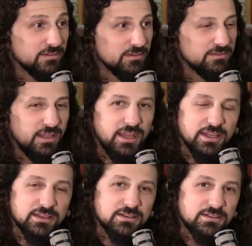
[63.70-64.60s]
Dang.
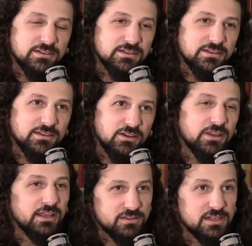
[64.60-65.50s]

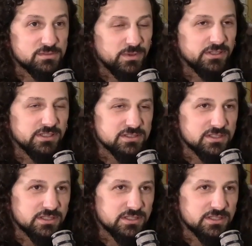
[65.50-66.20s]
Okay, then it's billions.